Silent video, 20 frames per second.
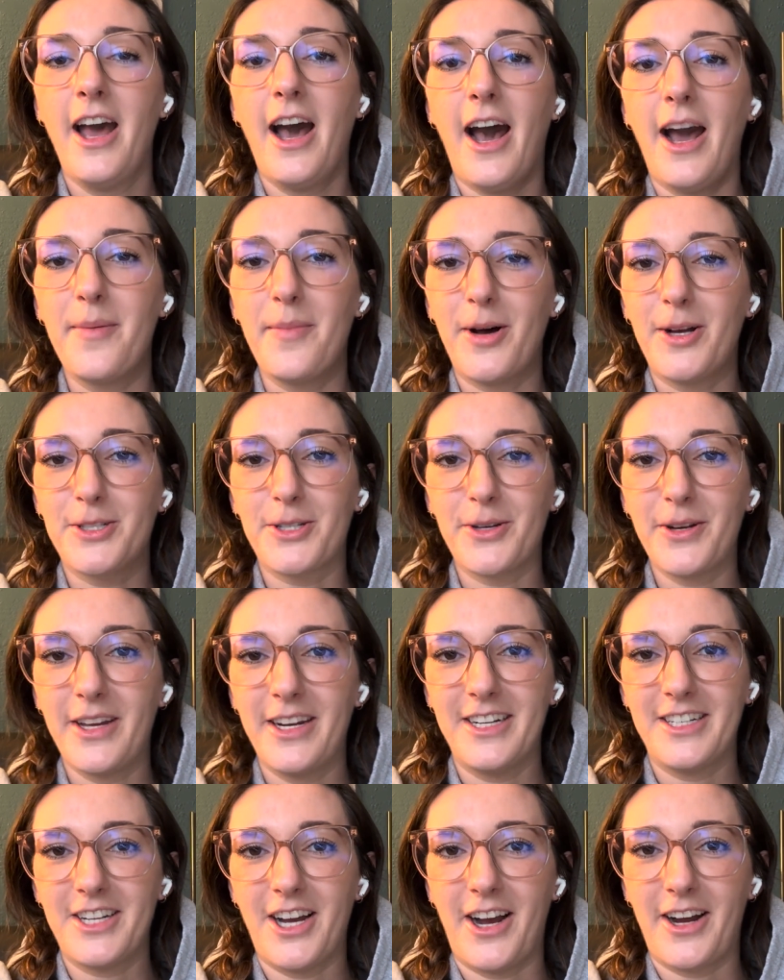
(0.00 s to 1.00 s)
I'm also going
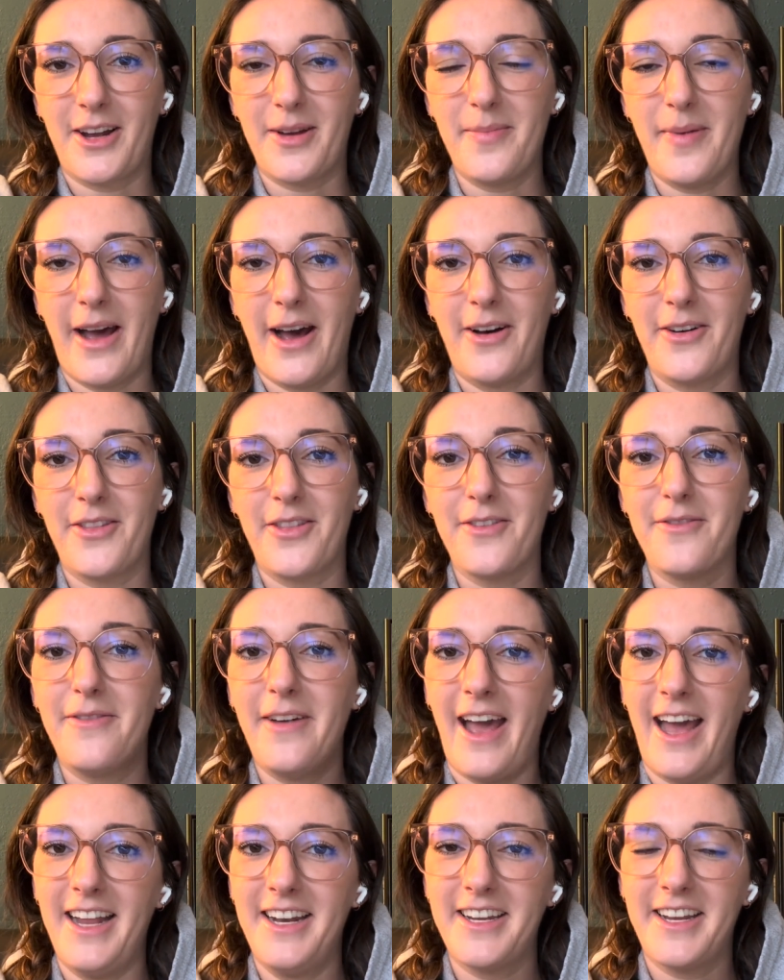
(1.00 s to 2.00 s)
to talk about the
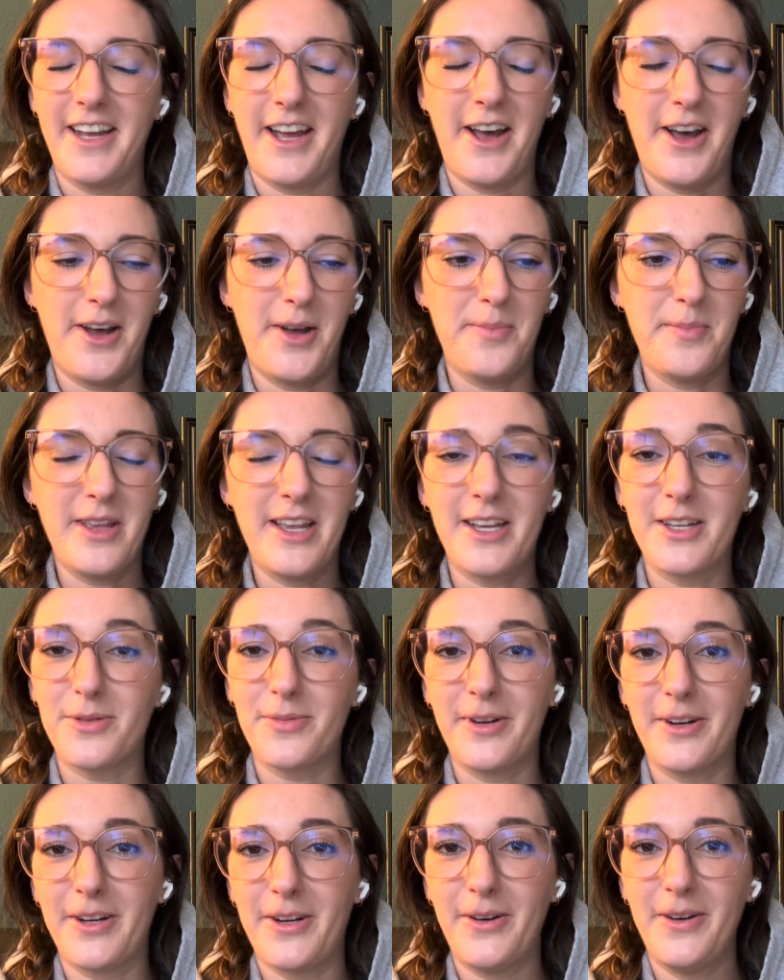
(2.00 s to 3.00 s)
vet because
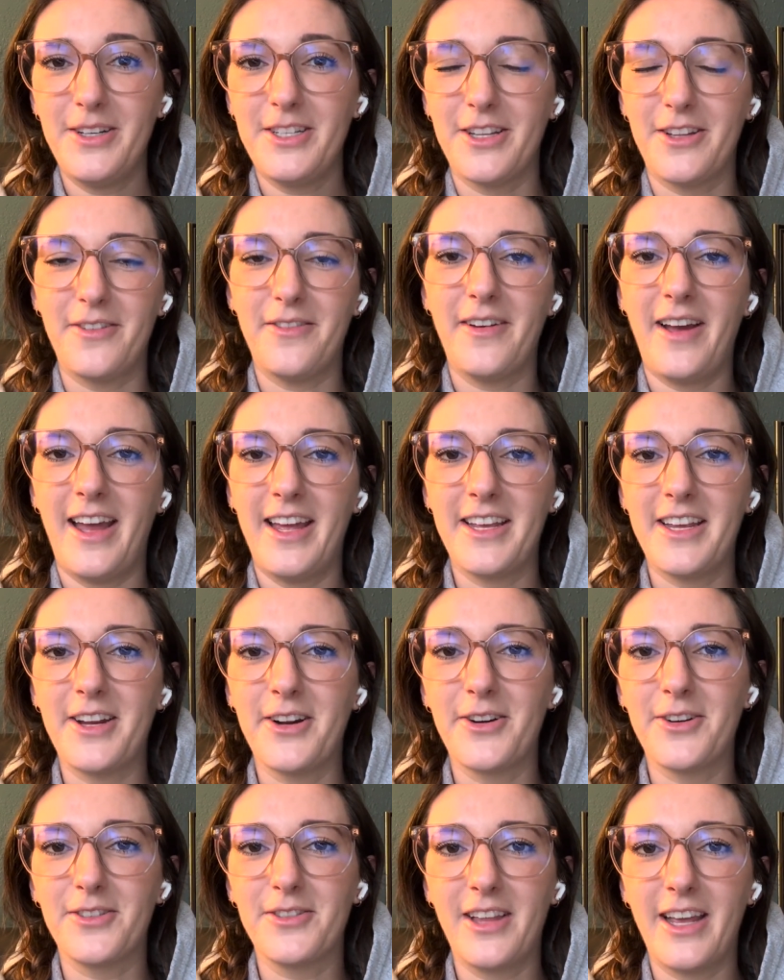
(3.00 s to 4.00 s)
we are going to the vet
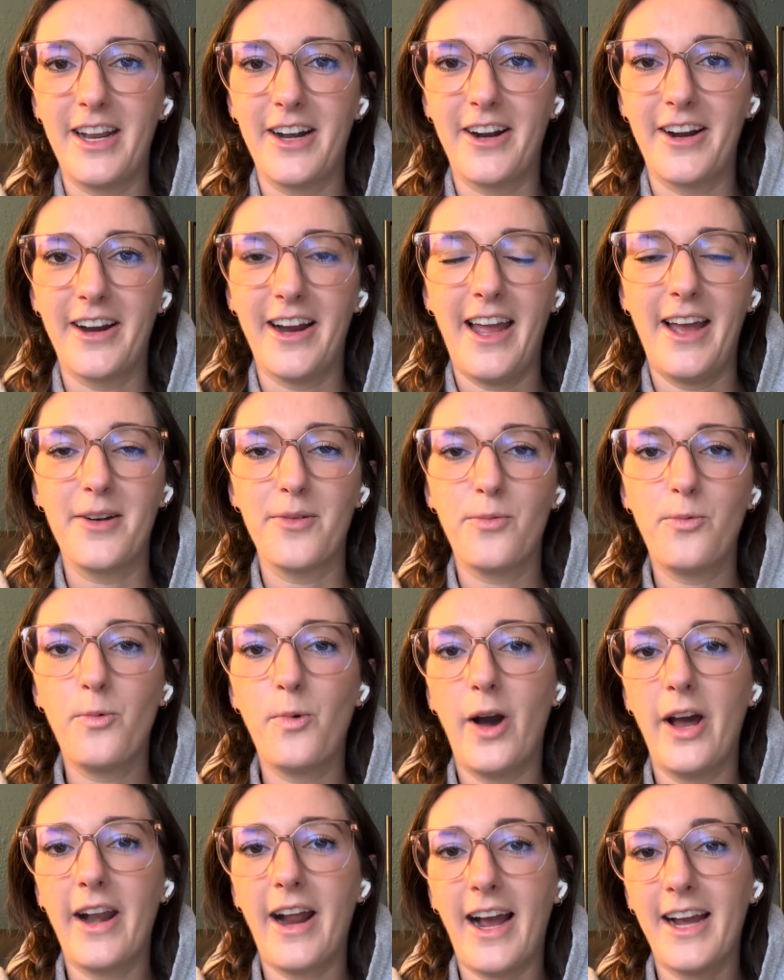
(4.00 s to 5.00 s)
here later and
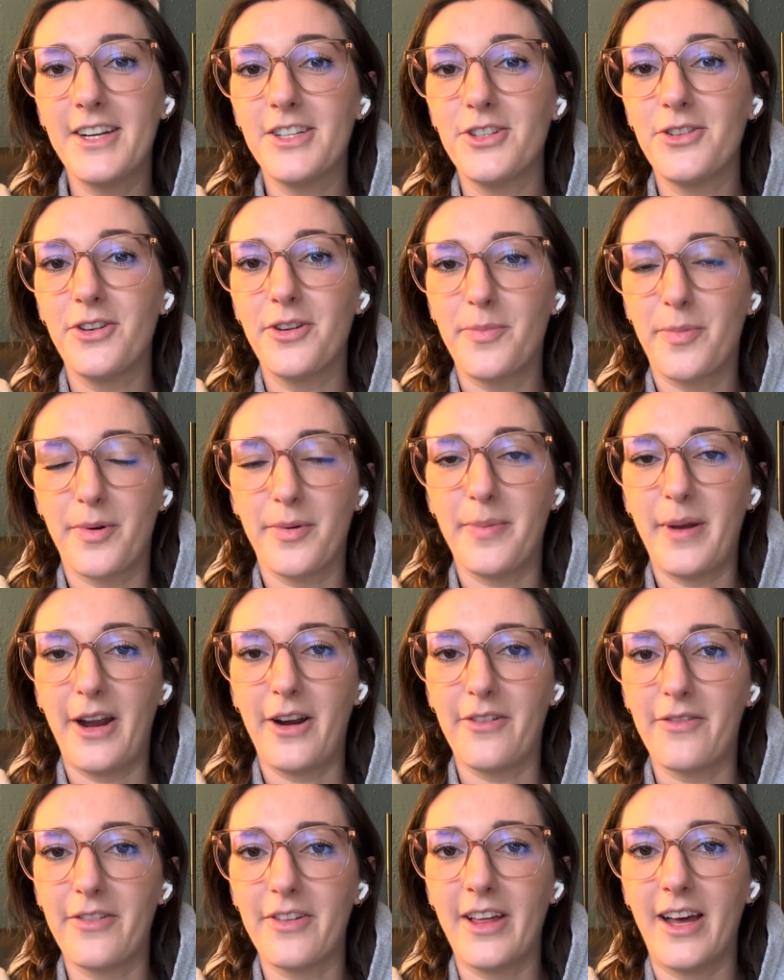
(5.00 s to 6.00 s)
what I do to prepare
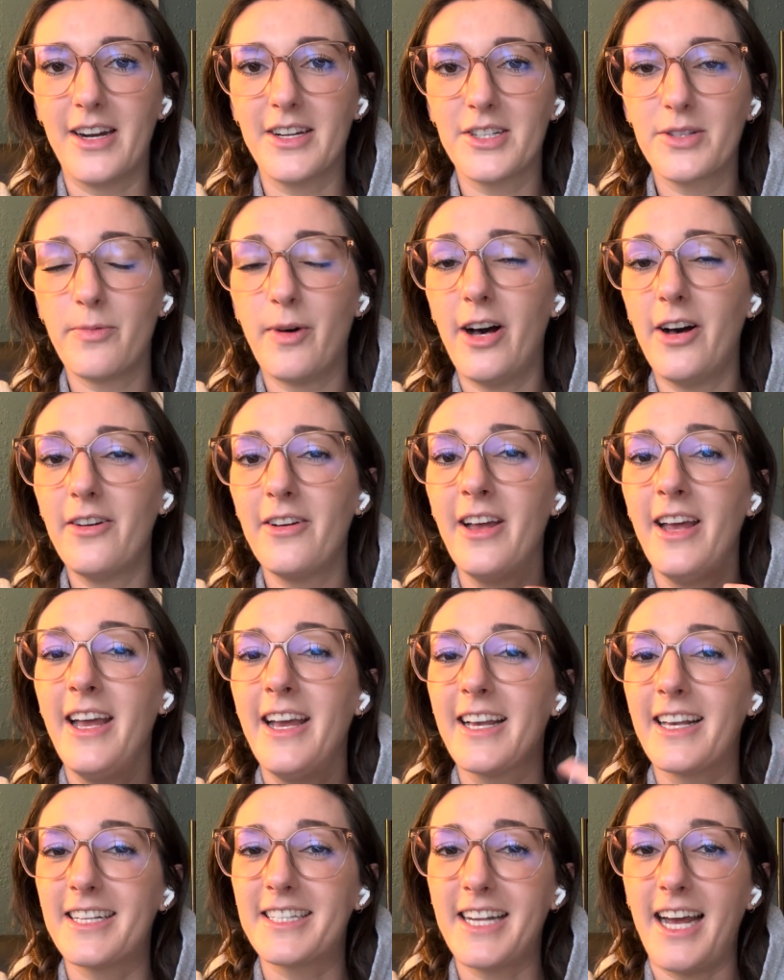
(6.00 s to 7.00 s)
for that as well,
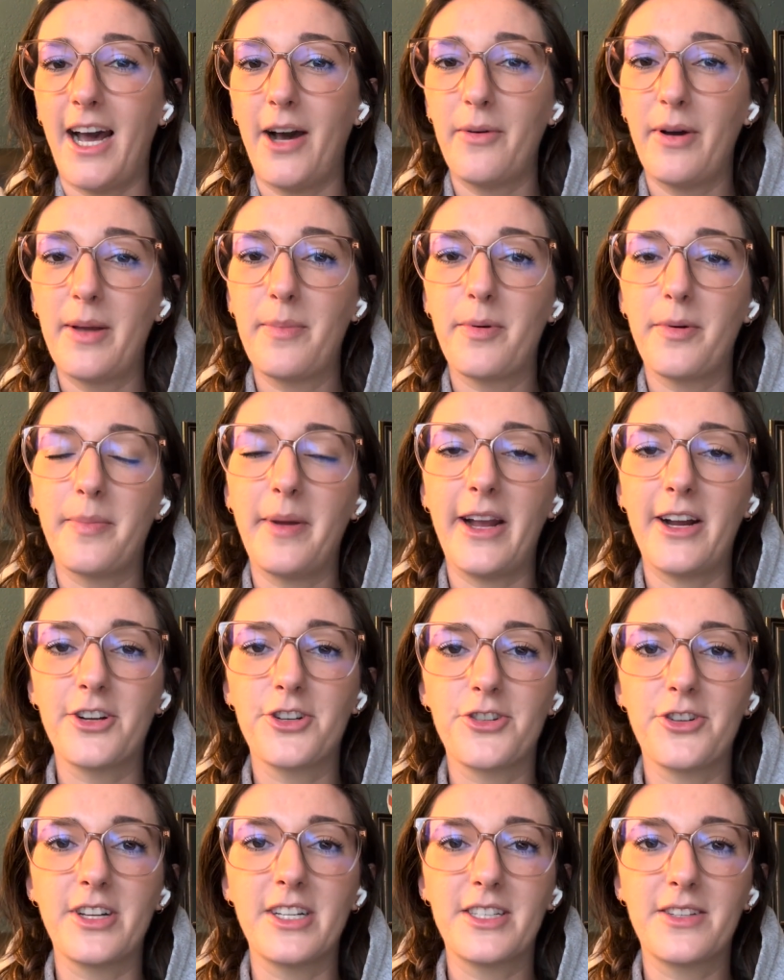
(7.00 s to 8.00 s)
because how I prepare
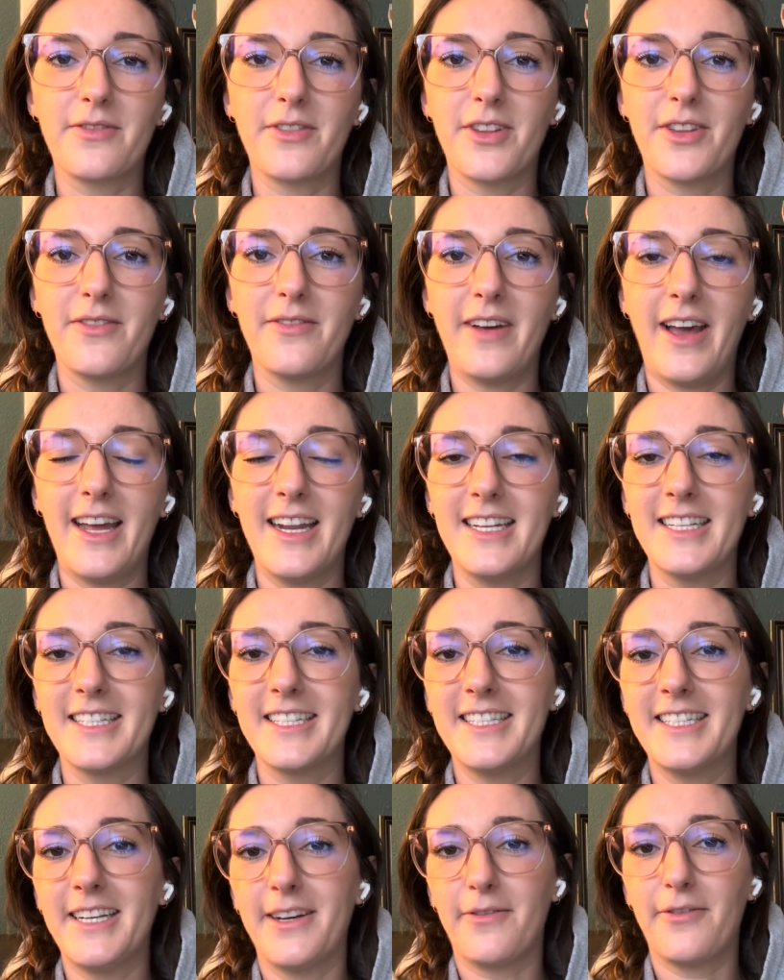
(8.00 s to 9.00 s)
treats for the vet
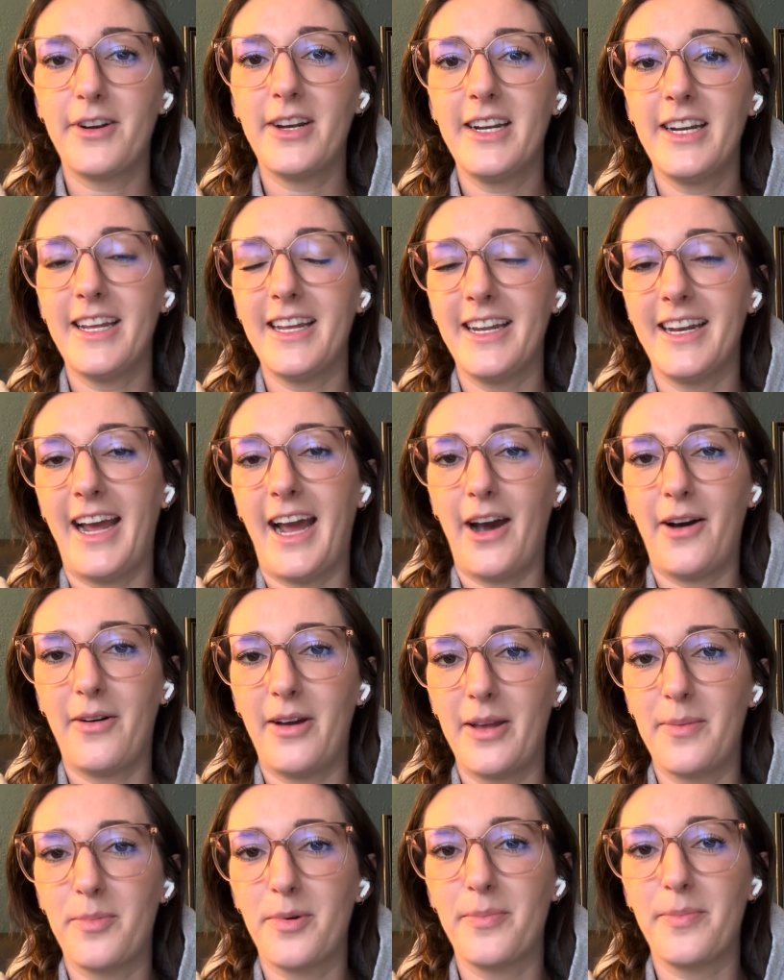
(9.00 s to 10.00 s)
is different in how
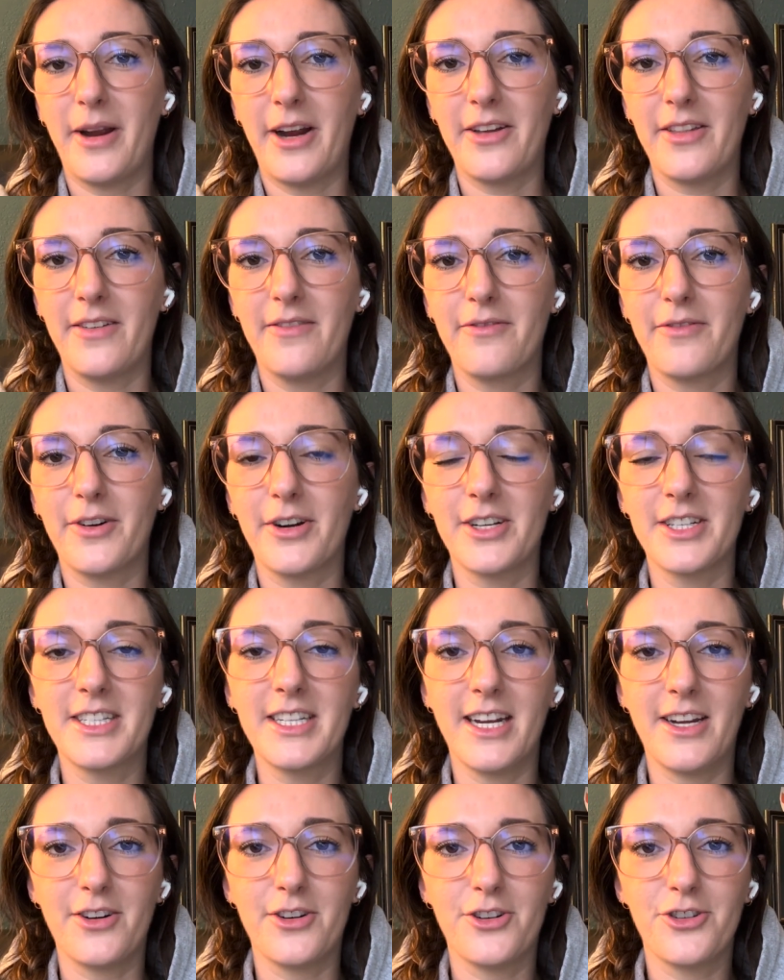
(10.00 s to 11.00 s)
I prepare them for a
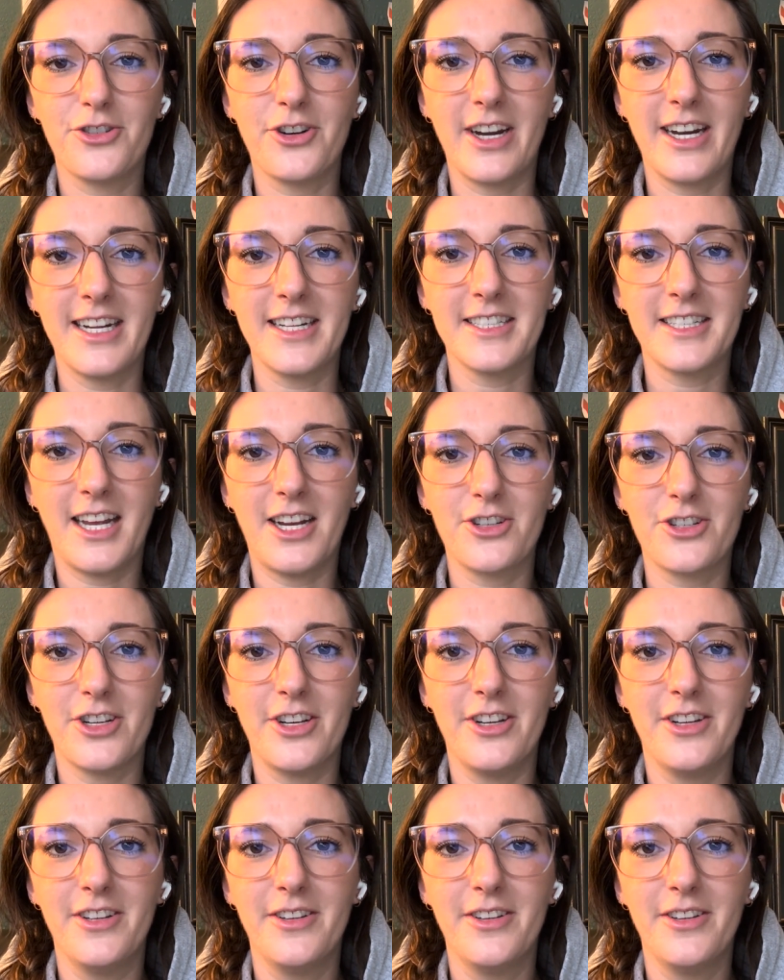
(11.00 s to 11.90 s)
standard training session.